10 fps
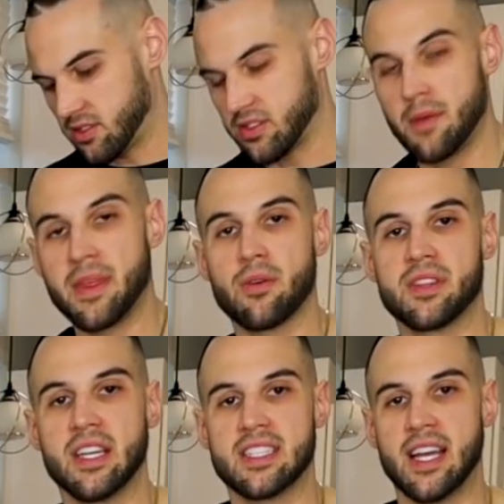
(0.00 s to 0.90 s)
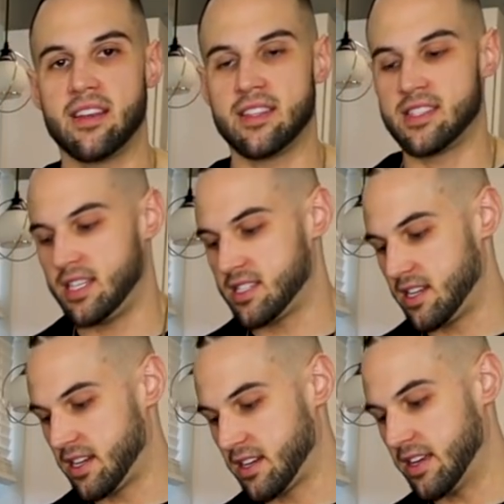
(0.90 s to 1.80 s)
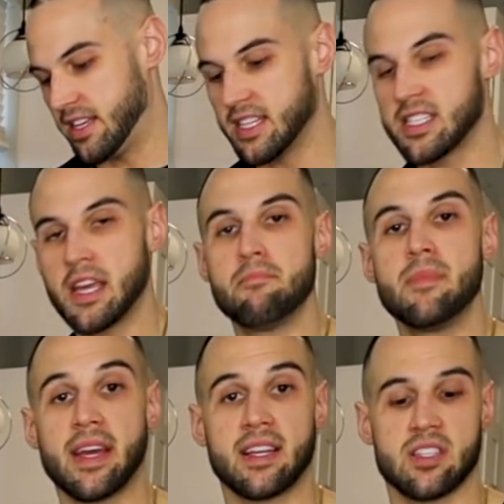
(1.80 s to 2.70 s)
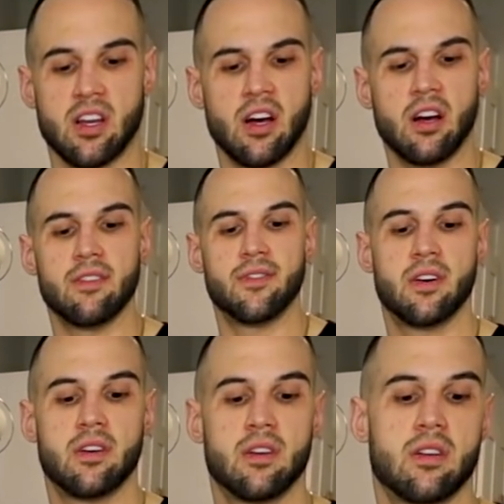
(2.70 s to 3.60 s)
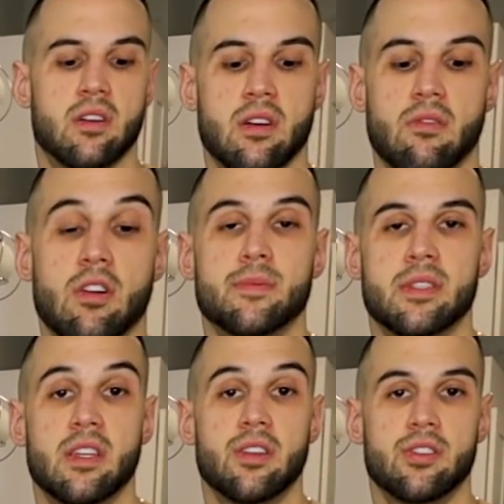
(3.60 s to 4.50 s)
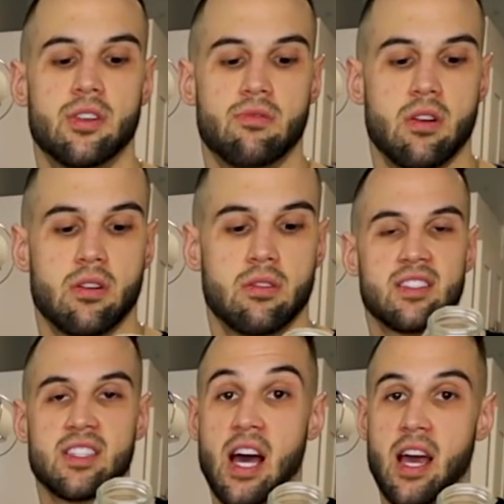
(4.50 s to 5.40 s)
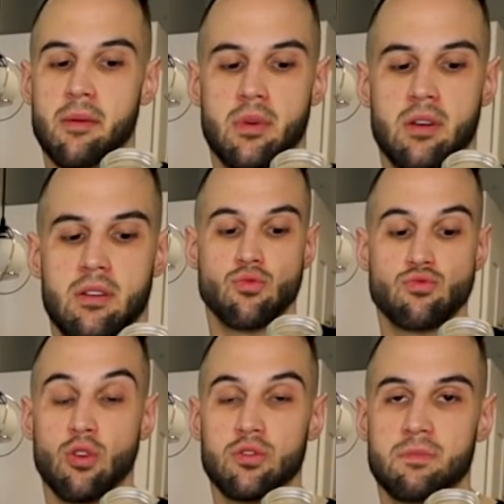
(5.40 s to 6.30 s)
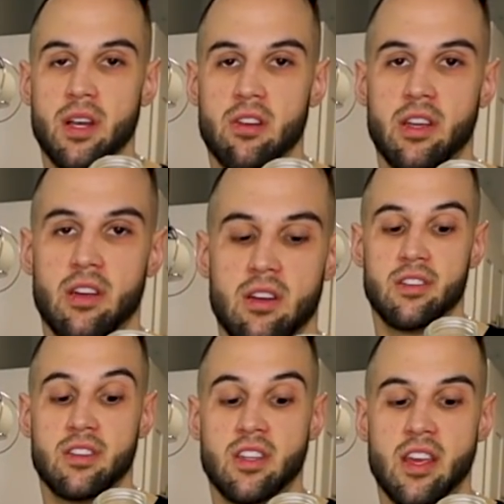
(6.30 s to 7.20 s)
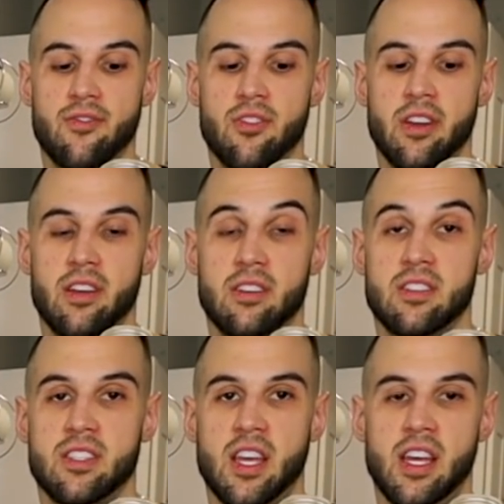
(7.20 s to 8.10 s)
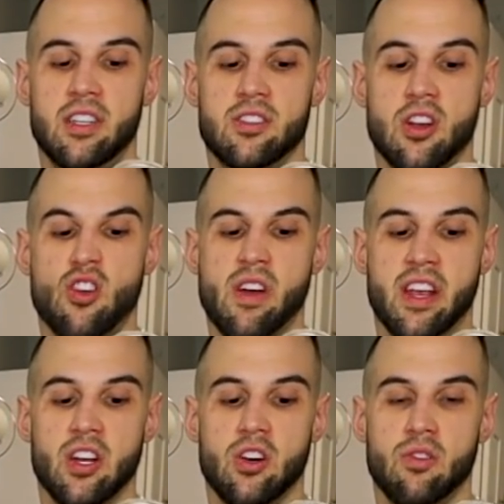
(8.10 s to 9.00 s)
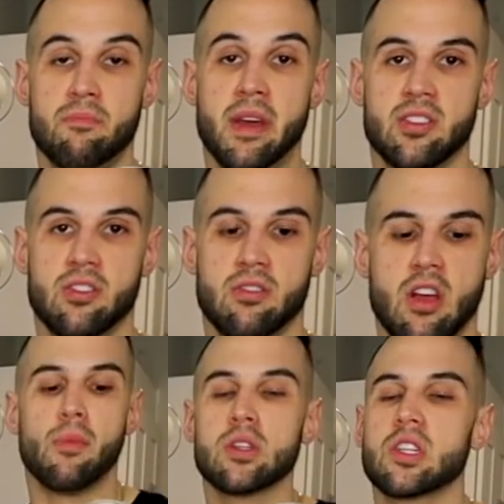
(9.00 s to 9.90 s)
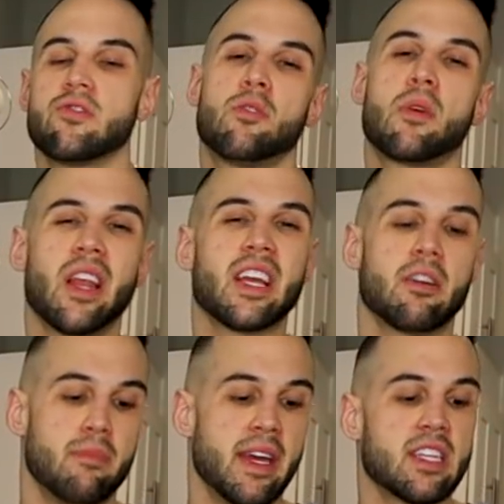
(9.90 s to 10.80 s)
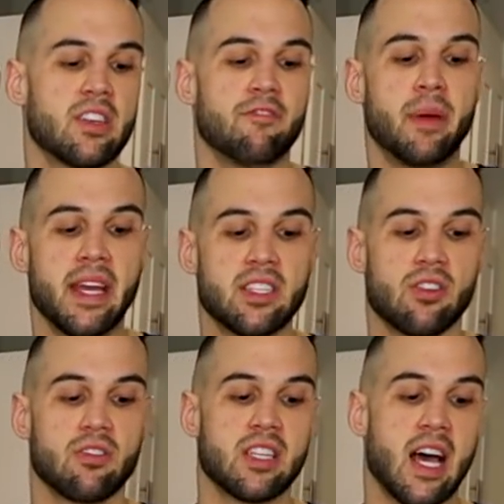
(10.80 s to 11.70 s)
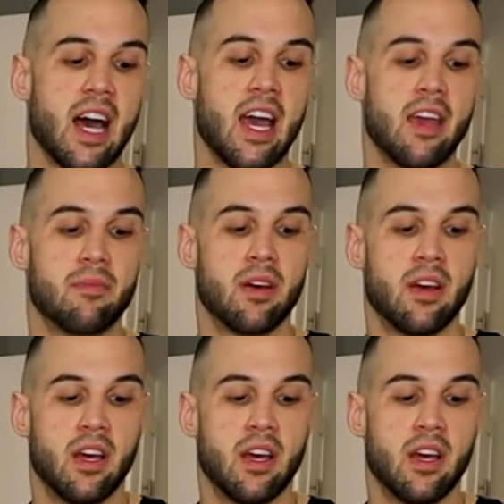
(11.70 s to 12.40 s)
So same thing with the Italian seasoning. It is a mix of, watch me say this shit wrong. Thyme, rosemary, savory, sage, oregano, and basil. Most of them are like a mix of basil, thyme,